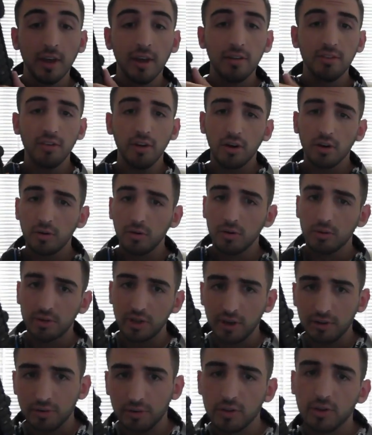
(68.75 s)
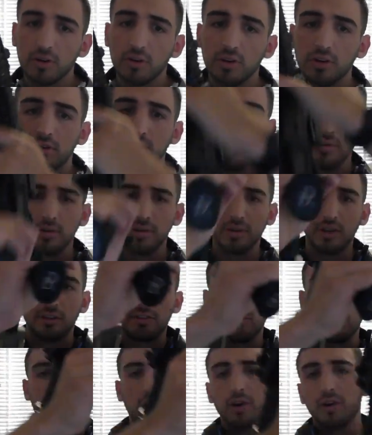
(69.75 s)
So, without further ado,
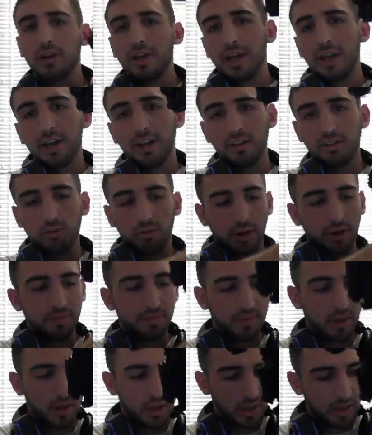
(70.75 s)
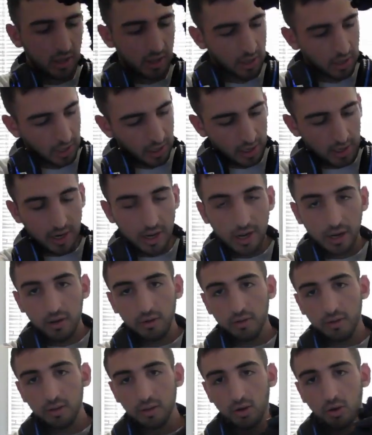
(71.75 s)
let's go and into it. Now,
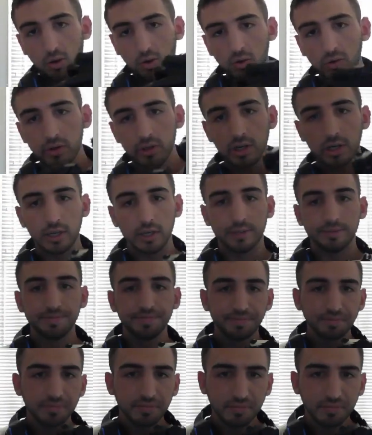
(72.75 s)
the whole gun